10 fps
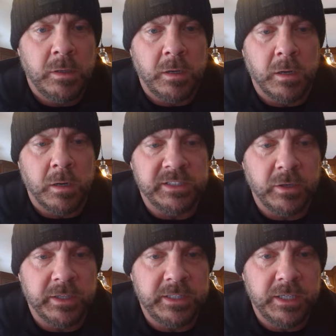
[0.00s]
All right,
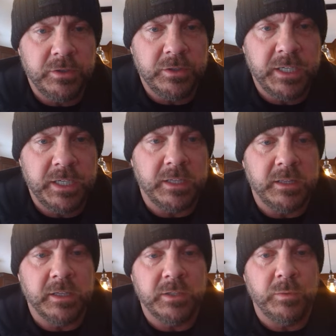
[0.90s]
so it's interesting that
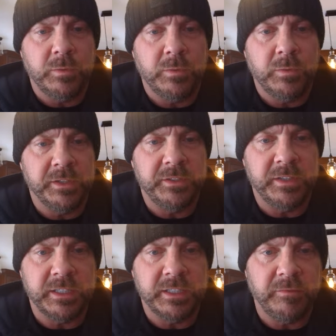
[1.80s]
this one is
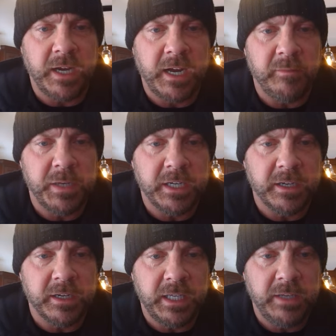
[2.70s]
165
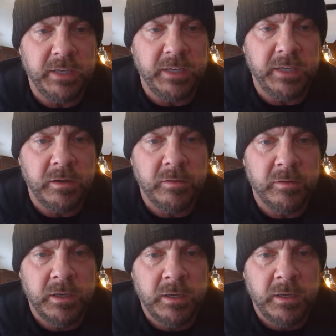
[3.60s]
because even though
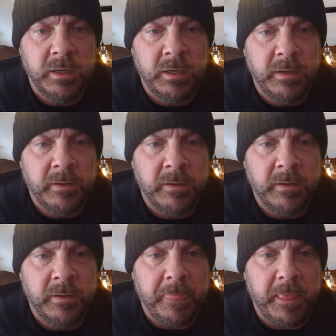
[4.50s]

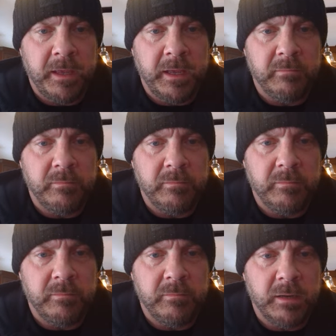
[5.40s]
it
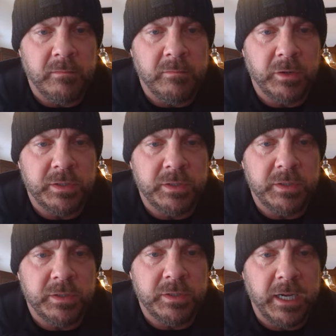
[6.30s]
looks
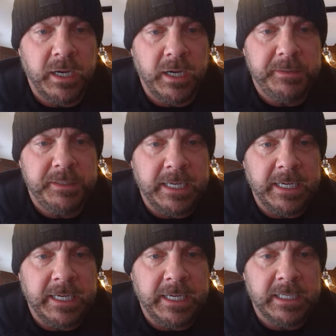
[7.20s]
pretty
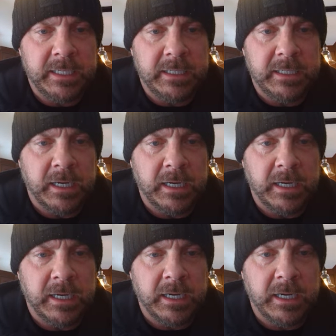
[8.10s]
updated,
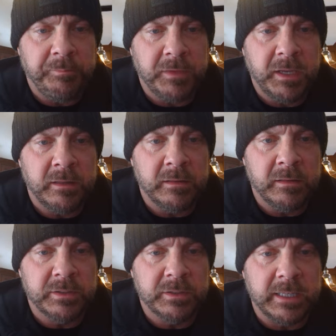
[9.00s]
it
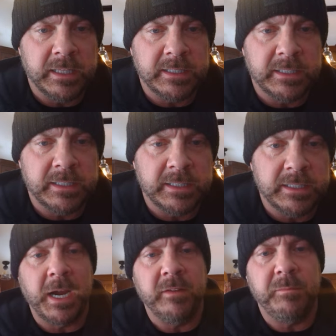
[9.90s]
looks like this house
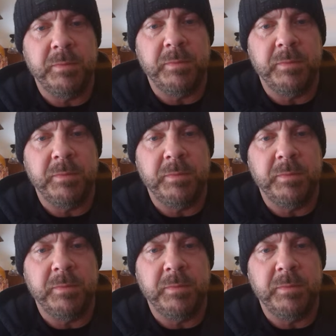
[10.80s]
might have been